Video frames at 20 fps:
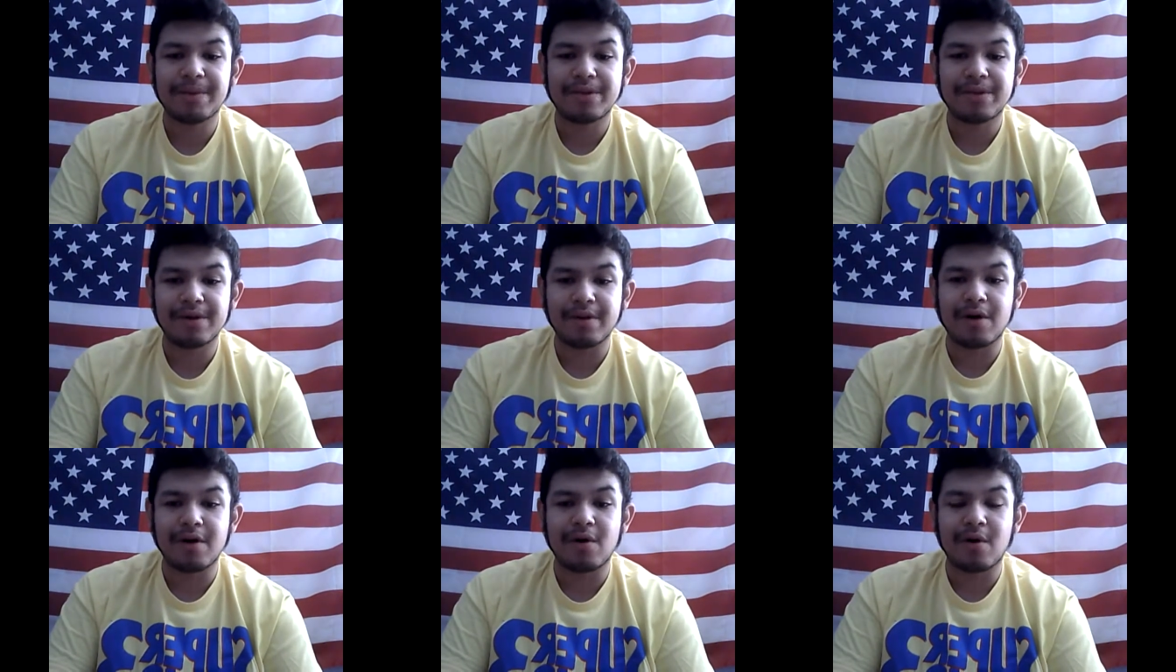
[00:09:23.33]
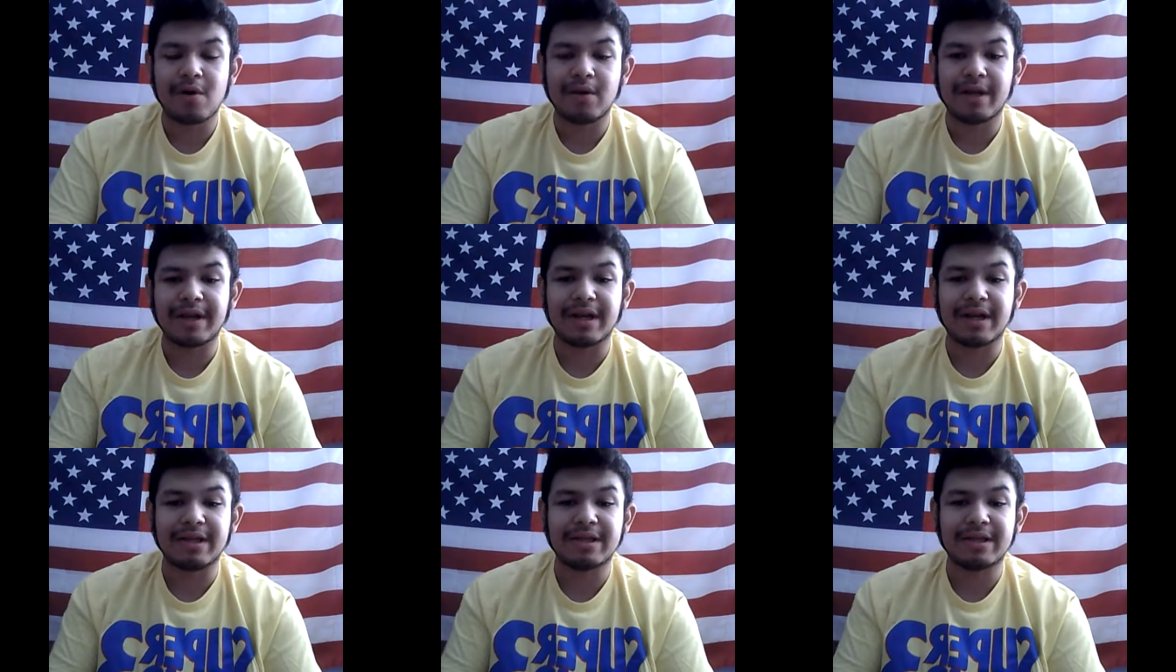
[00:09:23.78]
you know,
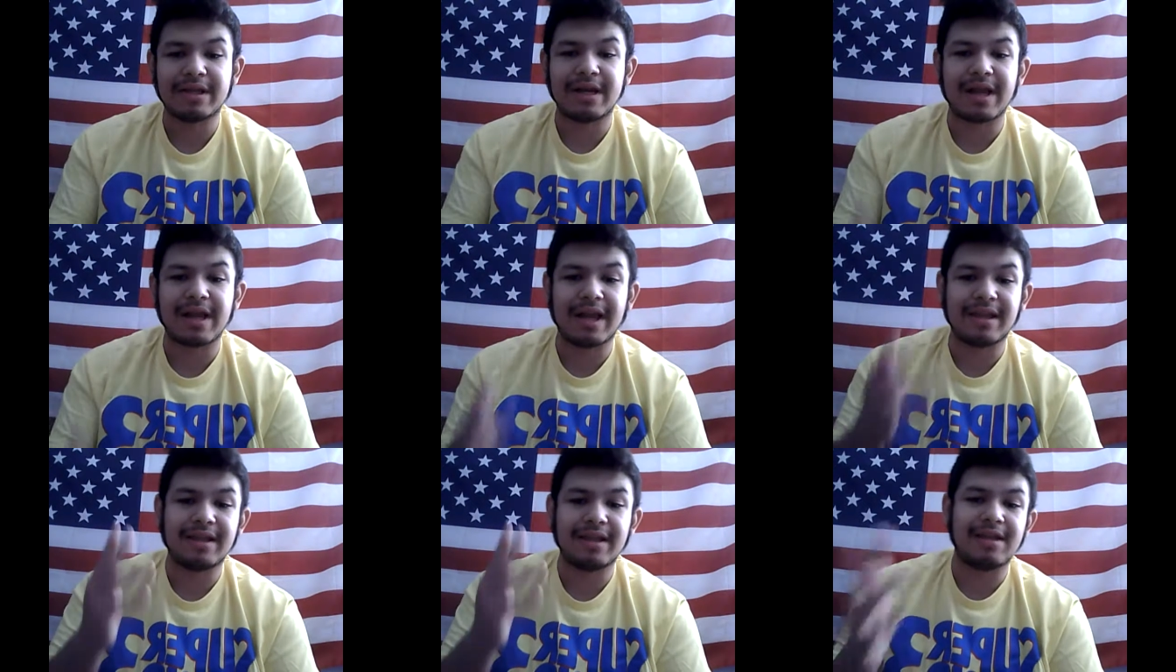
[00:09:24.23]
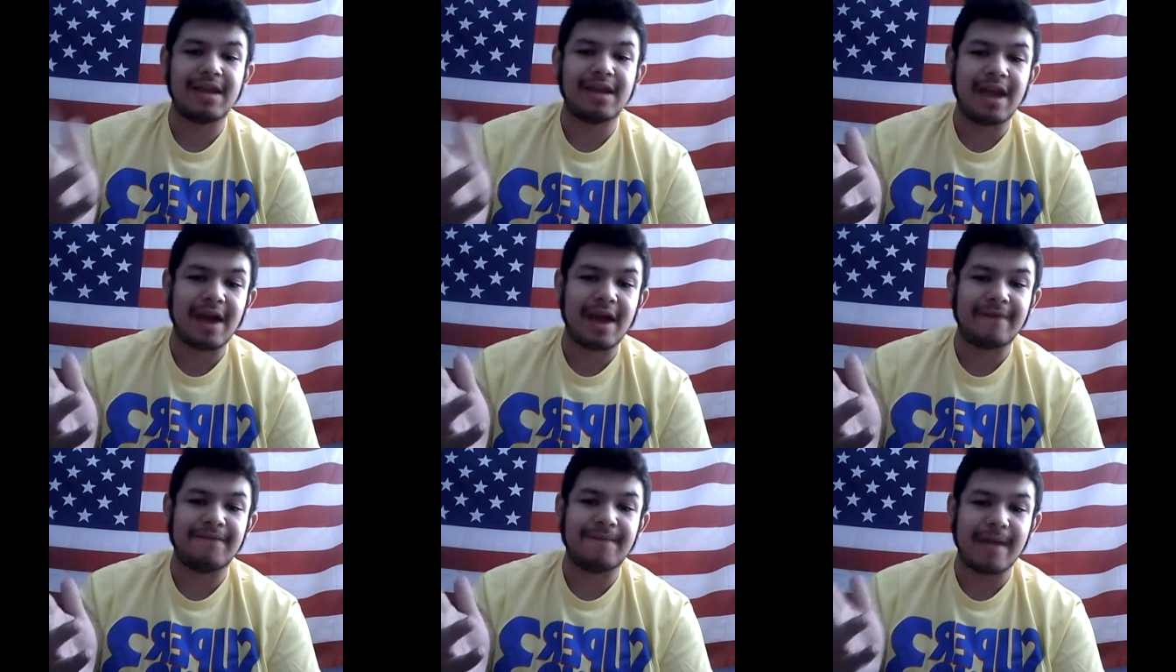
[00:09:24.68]
like I said, I had
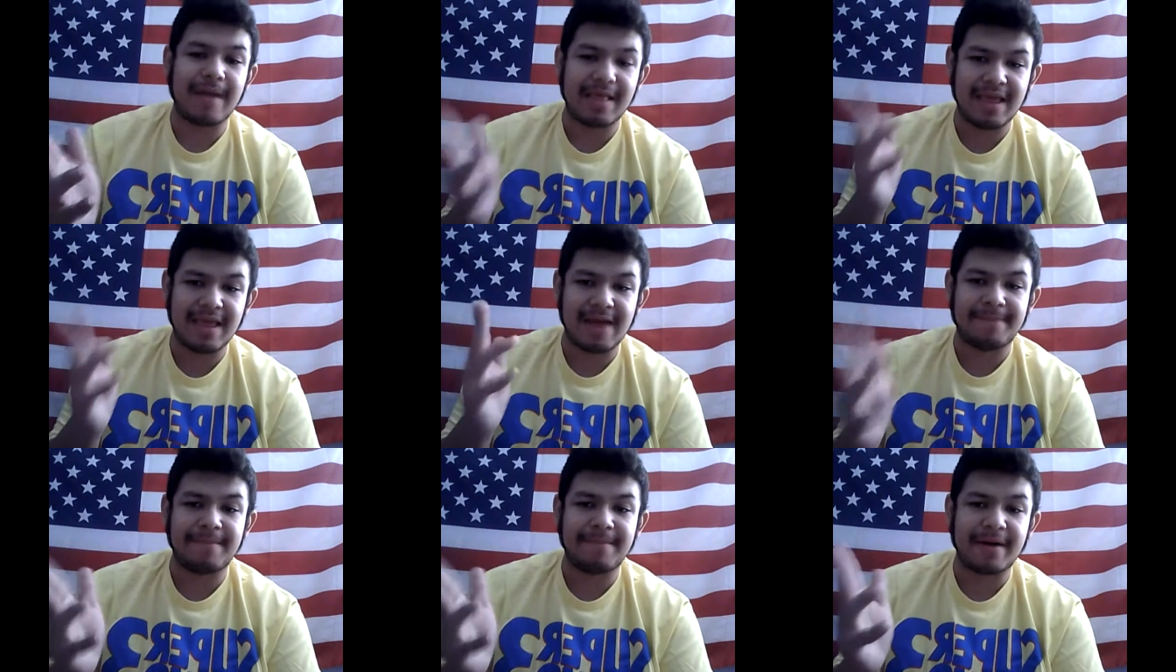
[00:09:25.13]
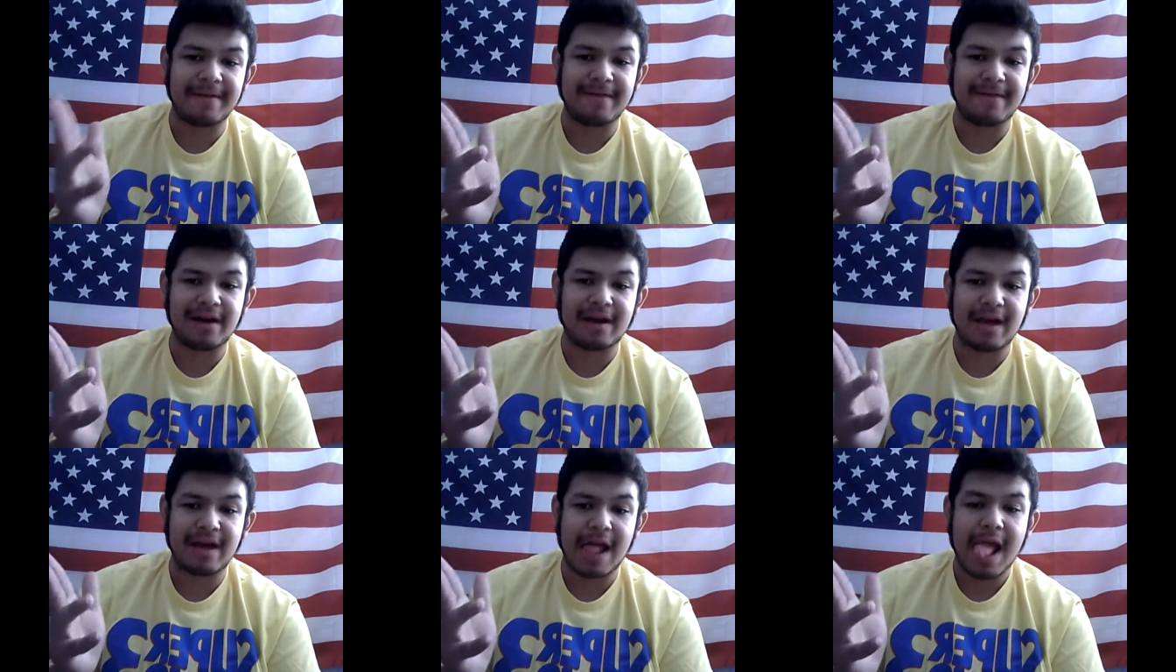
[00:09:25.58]
the F the
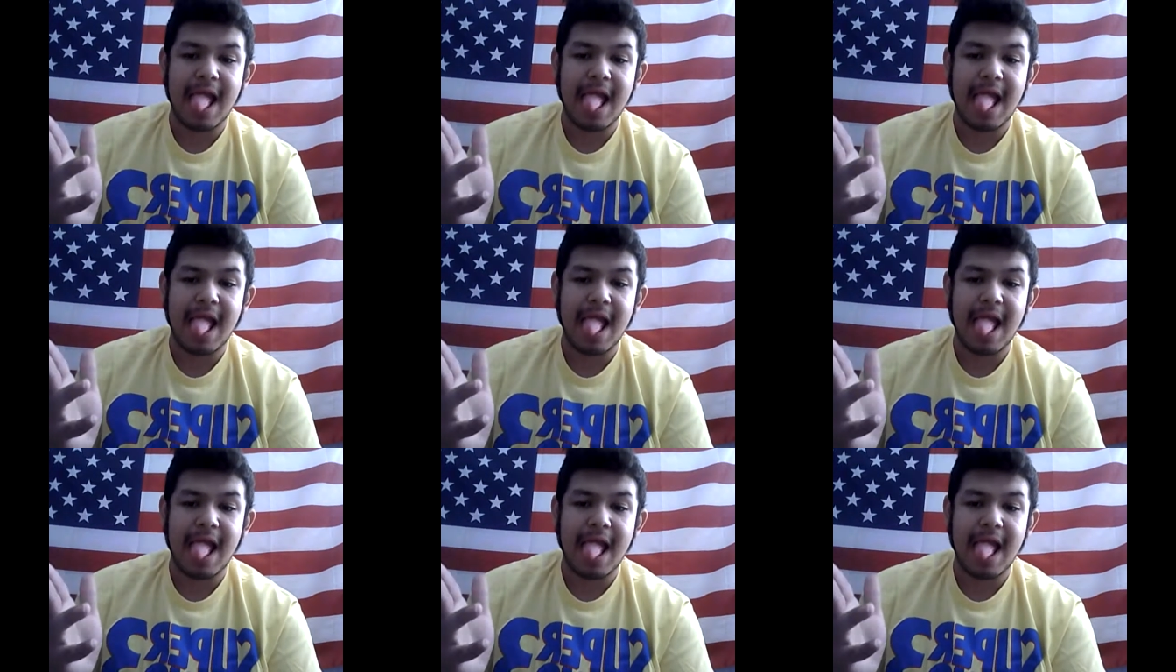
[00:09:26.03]
FBI